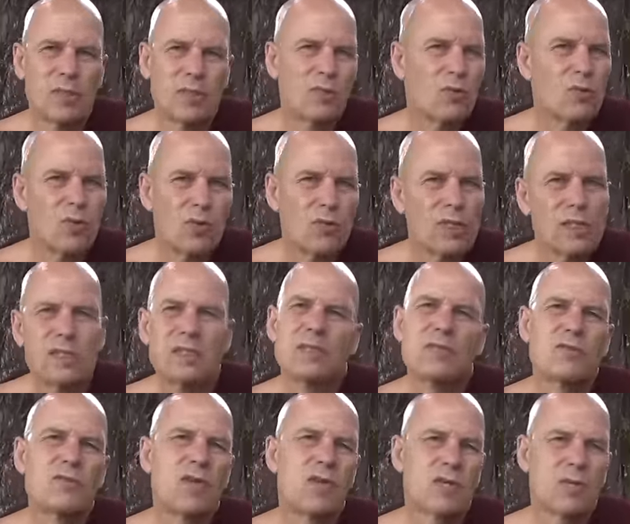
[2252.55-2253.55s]
And you don't need the
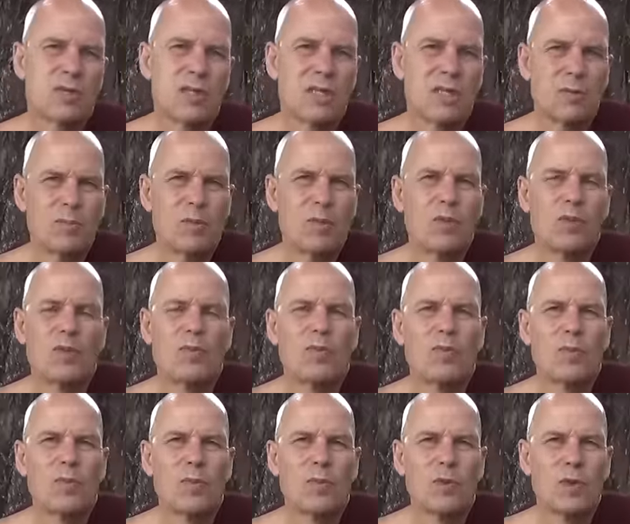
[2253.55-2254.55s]
drugs anymore.
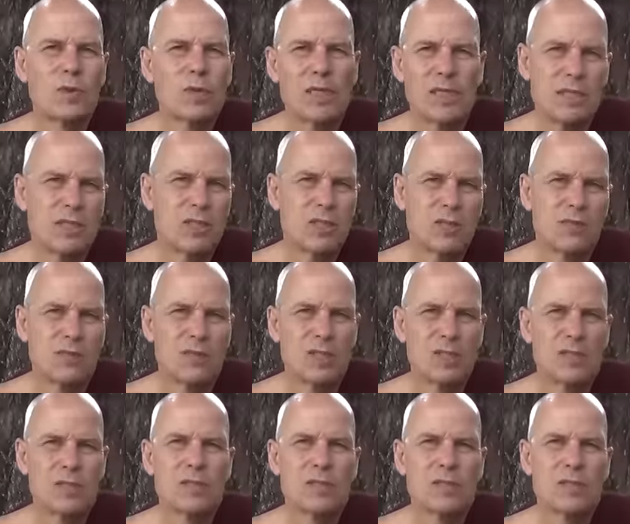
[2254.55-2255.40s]
You don't need the cigarette.